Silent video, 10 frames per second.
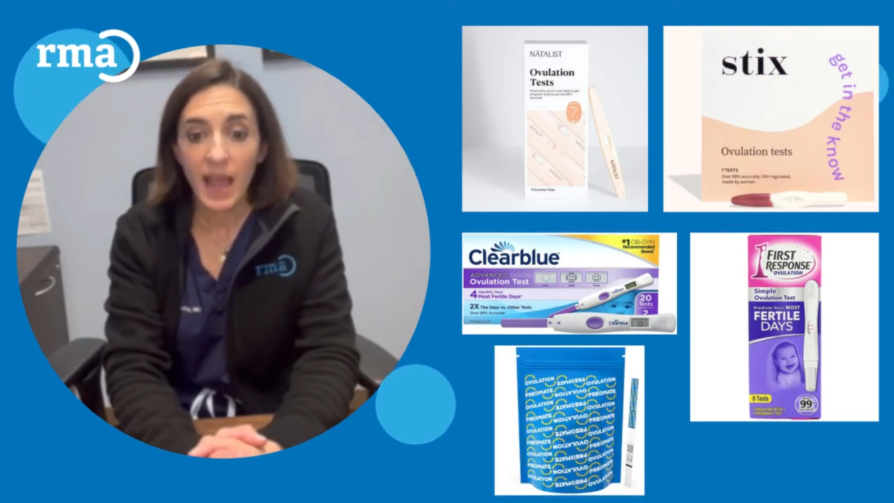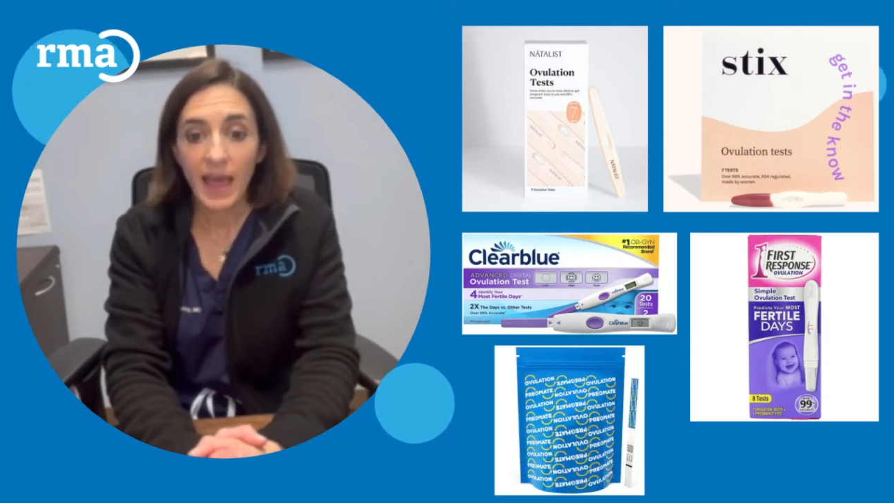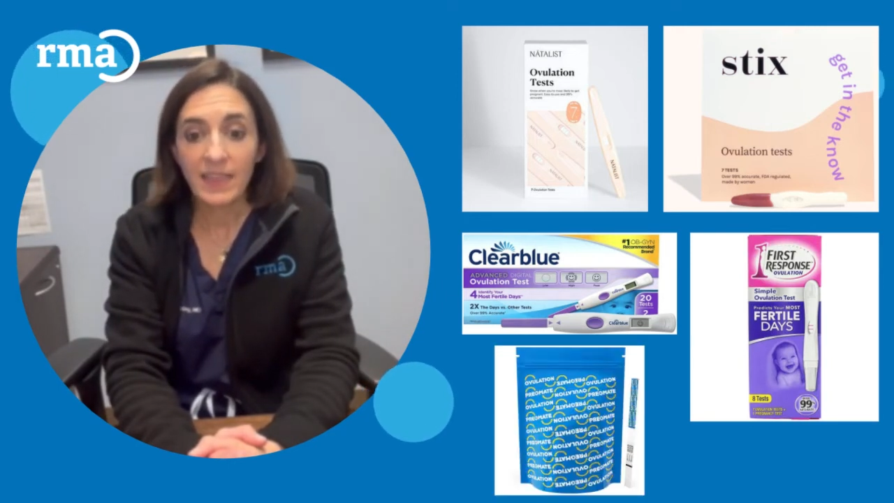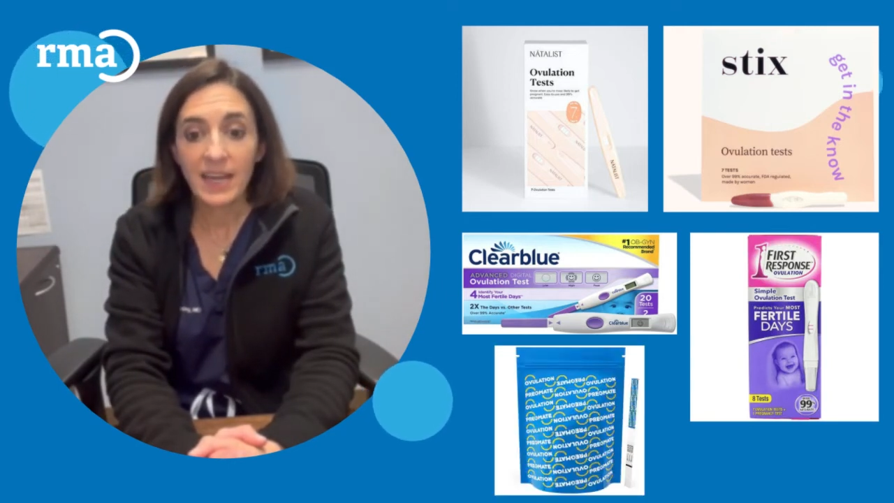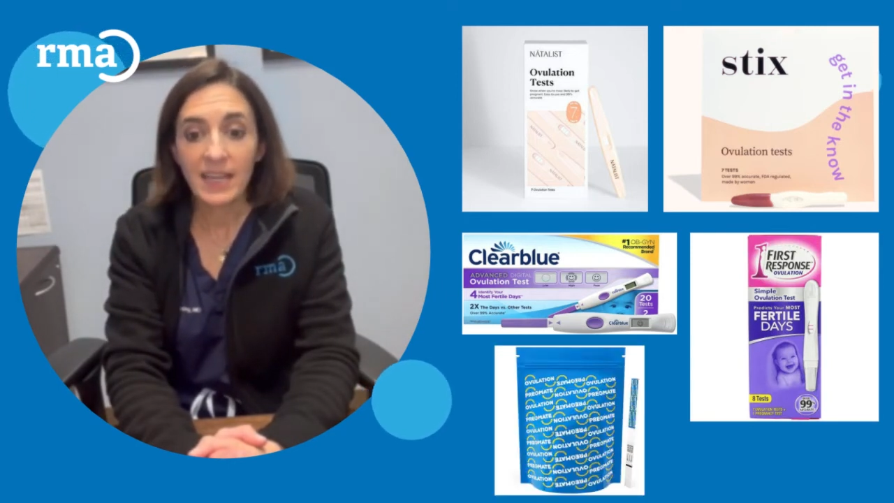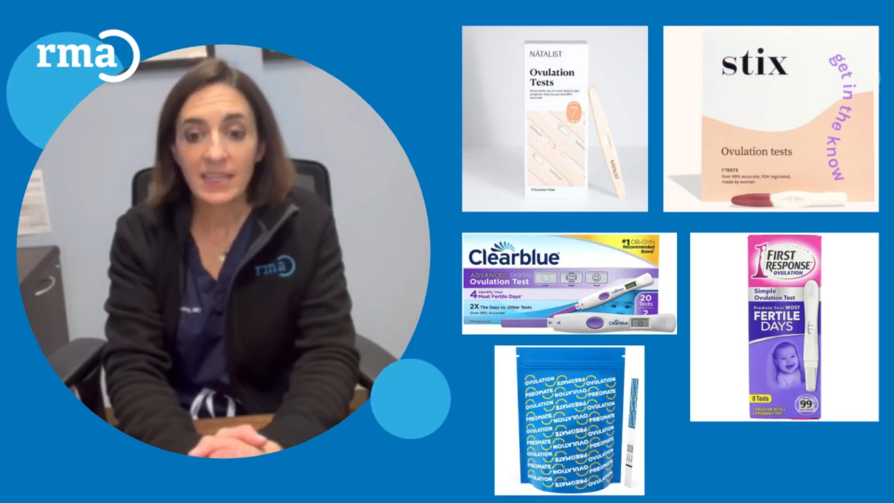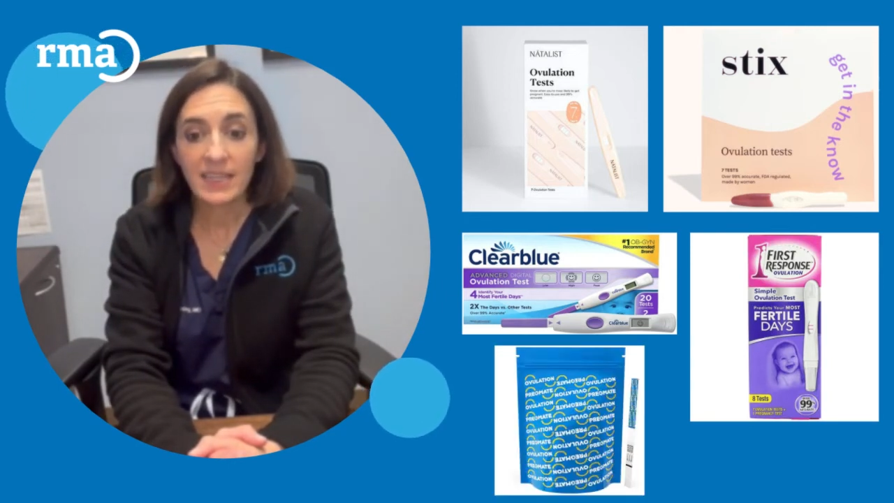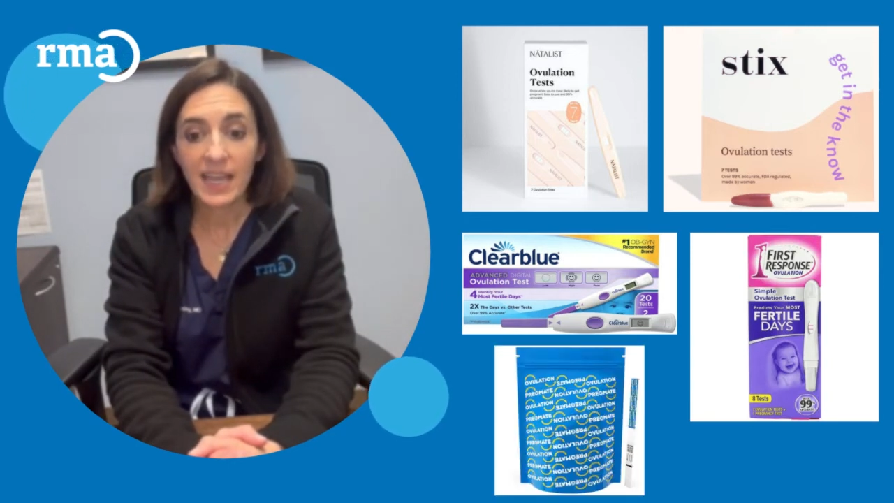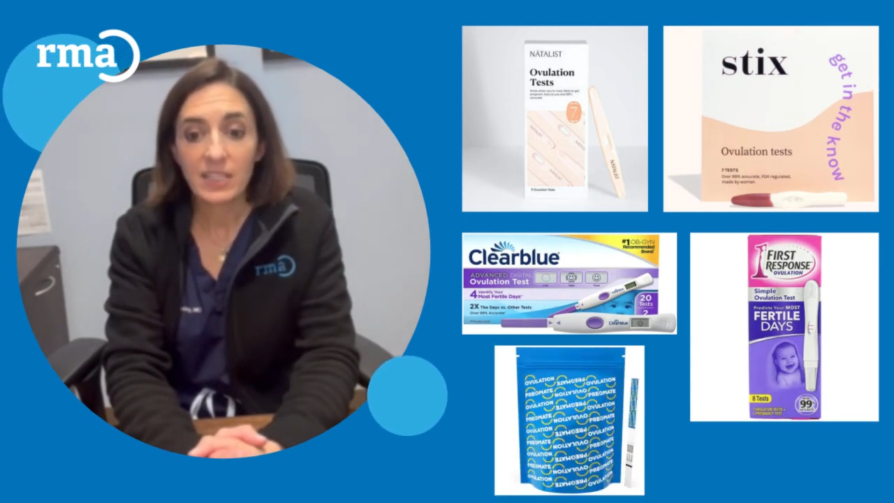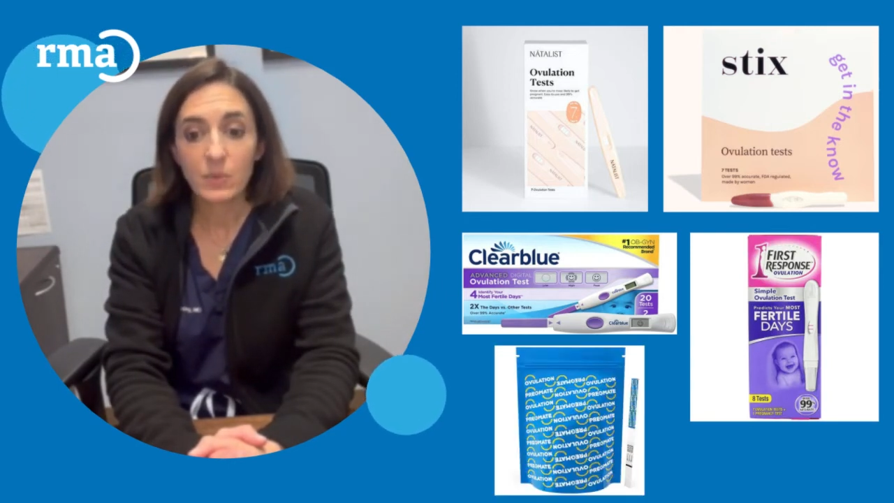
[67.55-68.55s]
and then
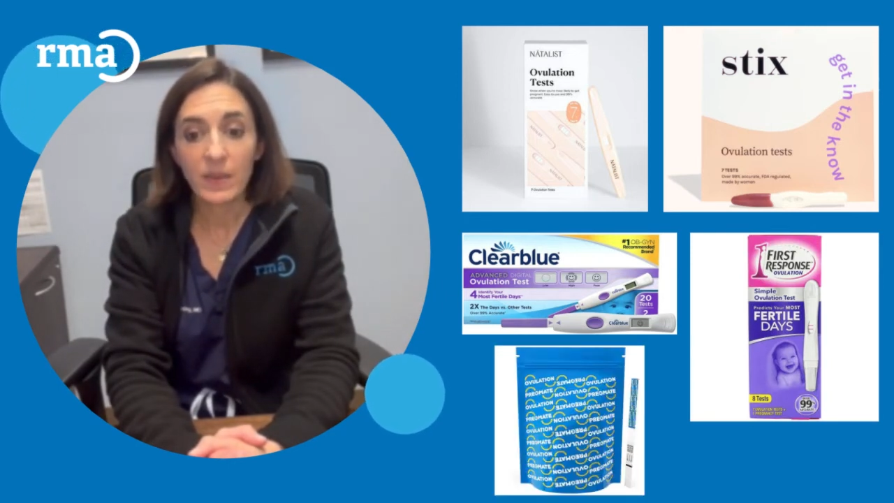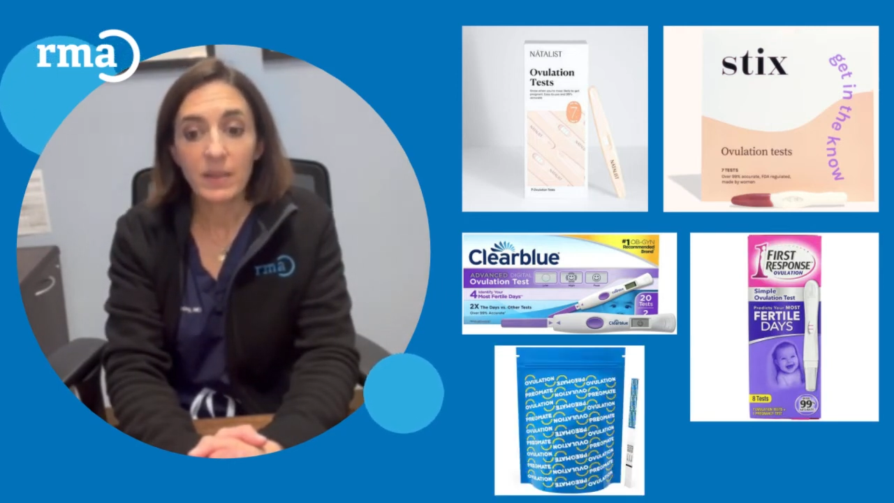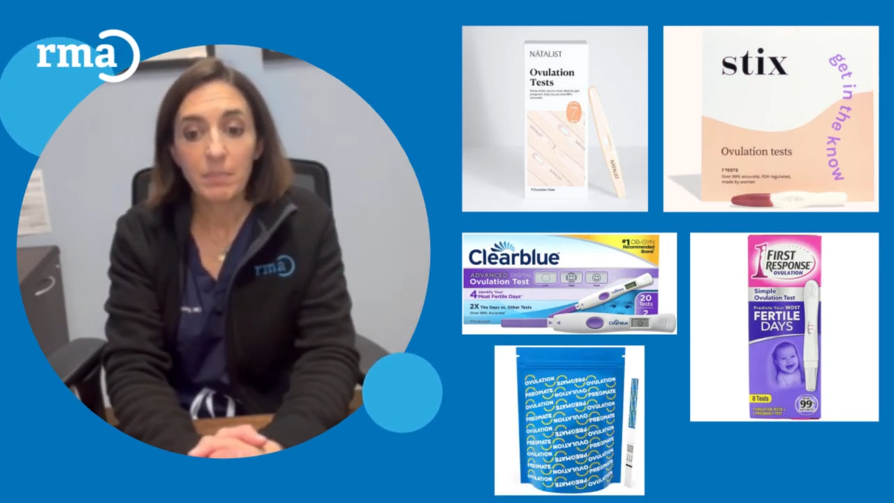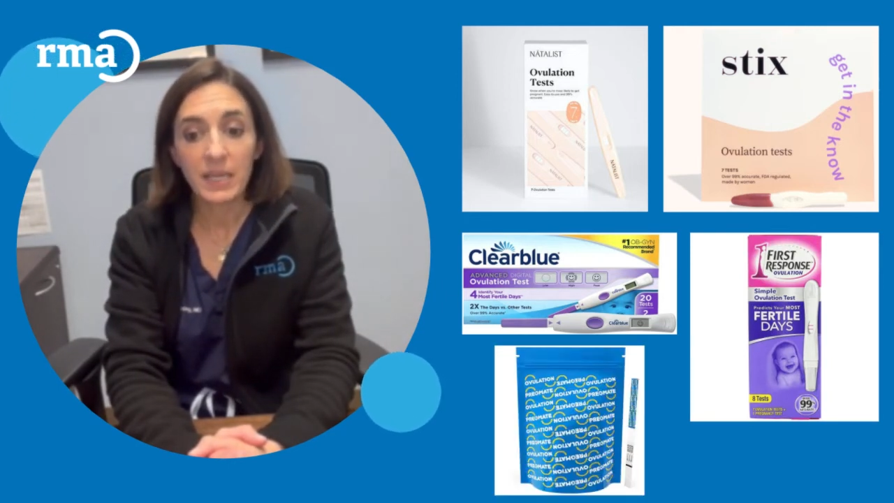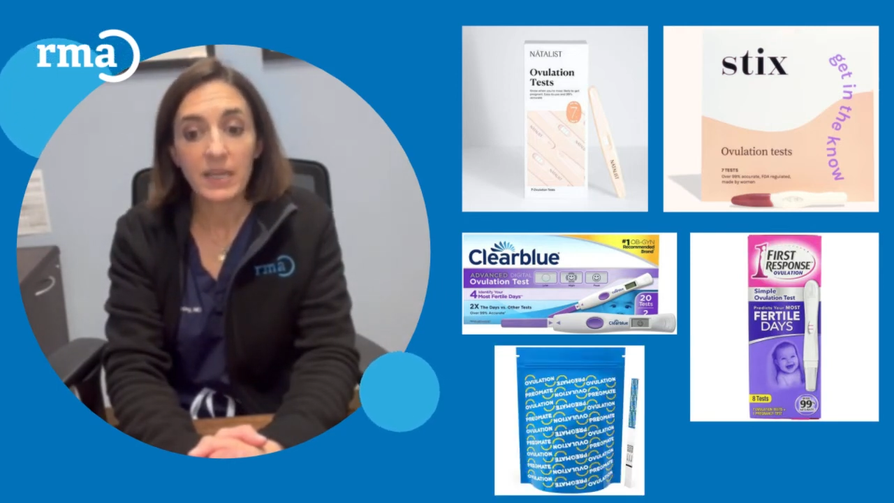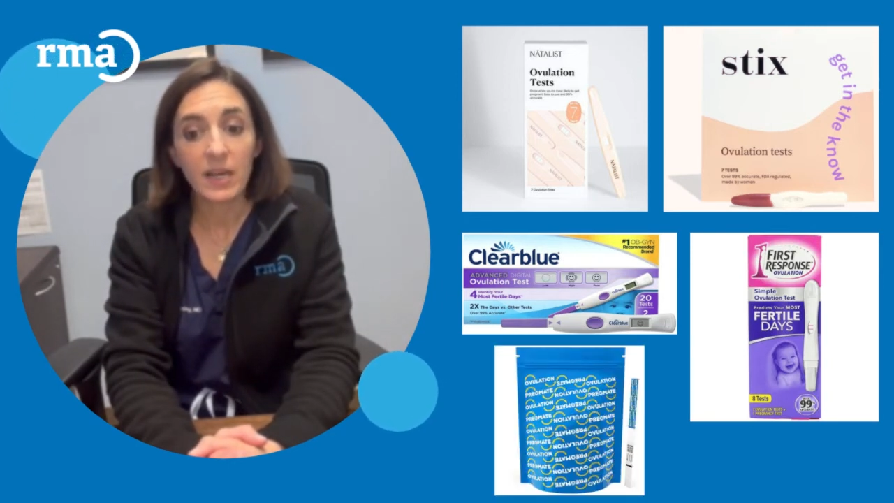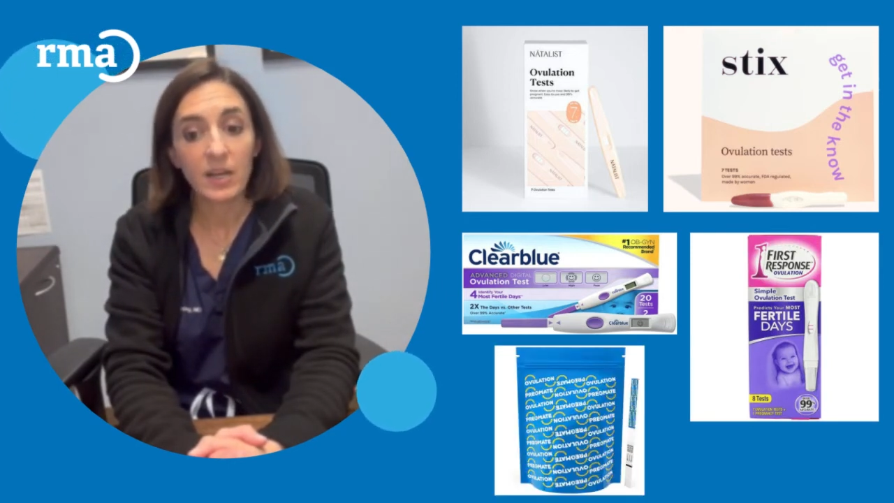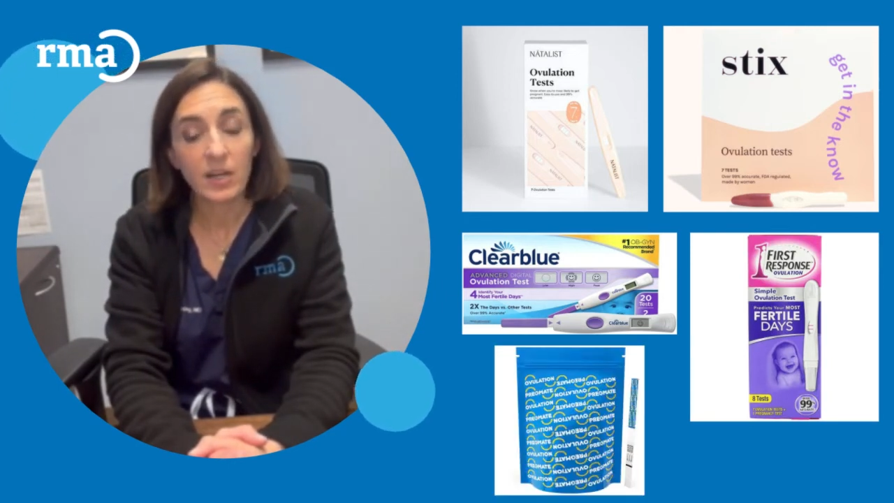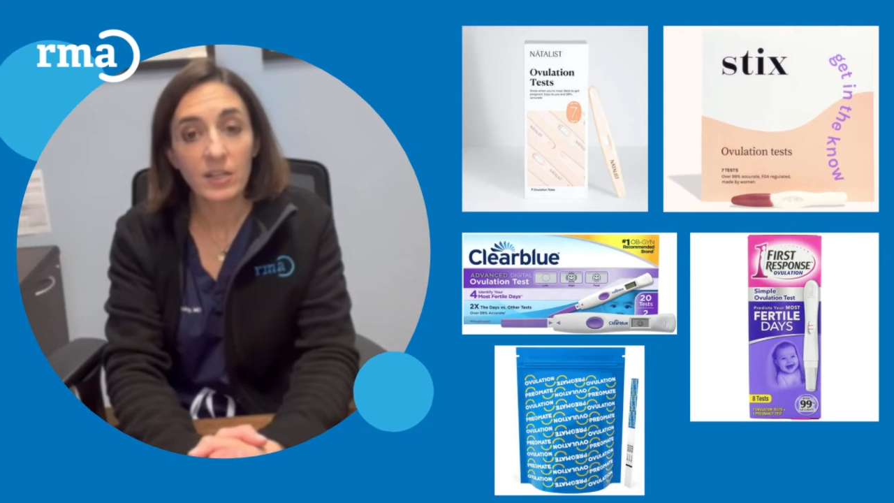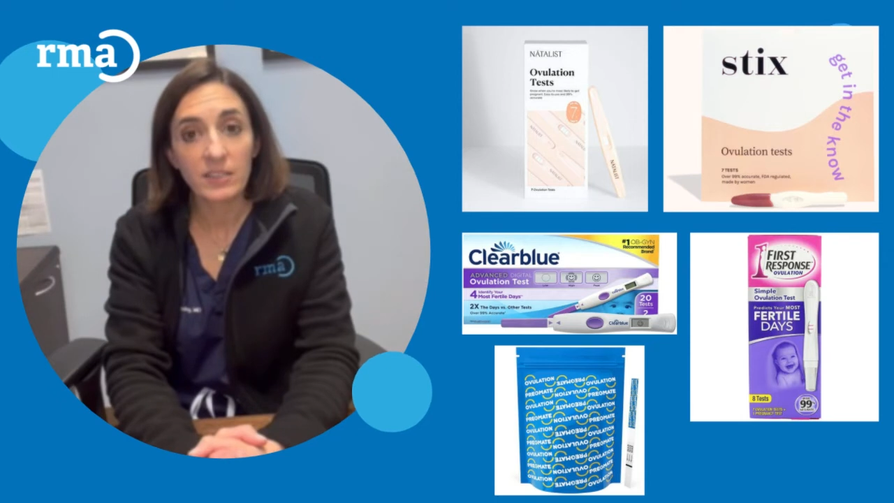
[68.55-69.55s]
indicates when the peak
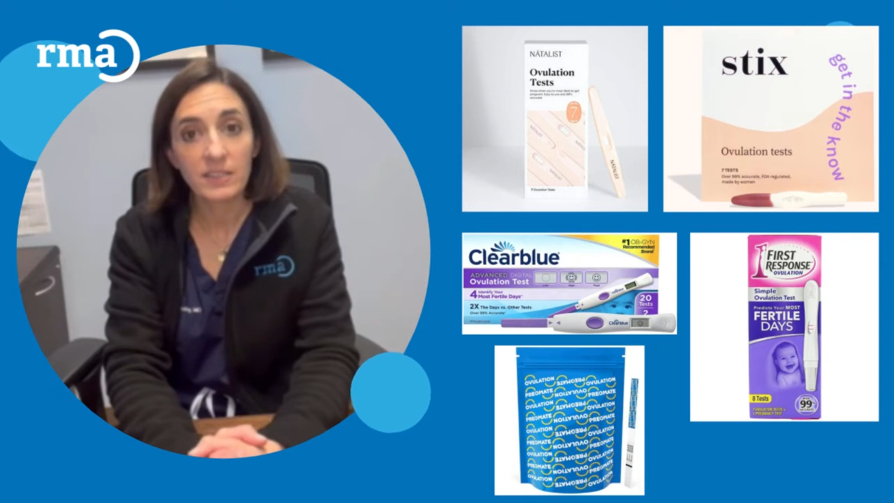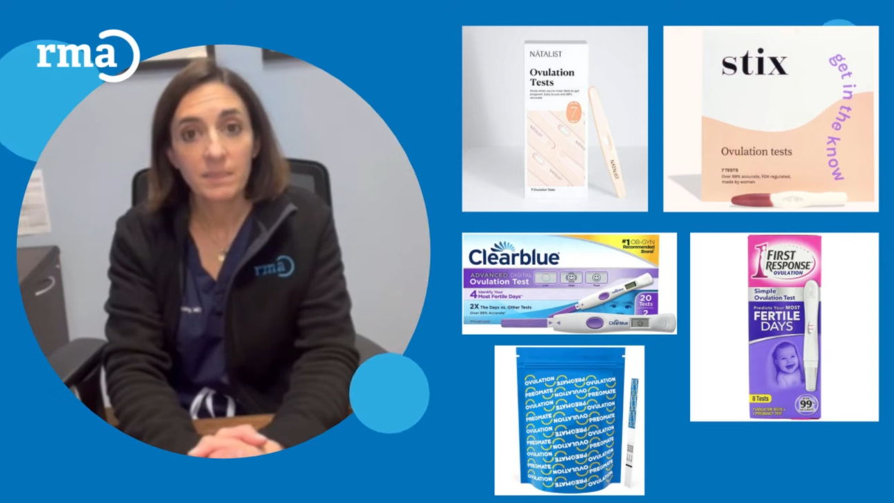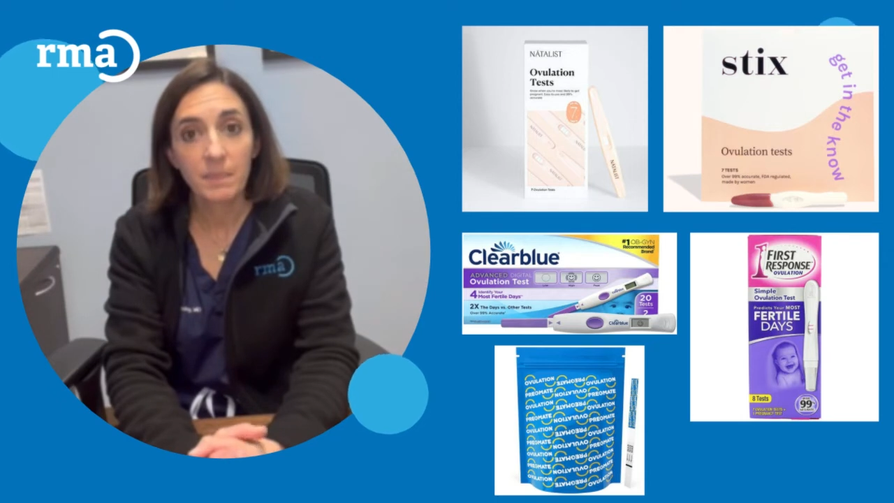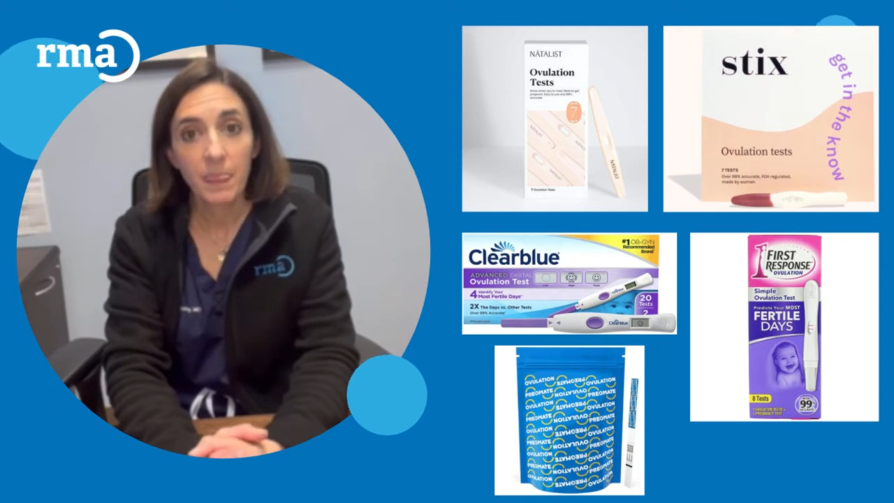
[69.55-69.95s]
occurs.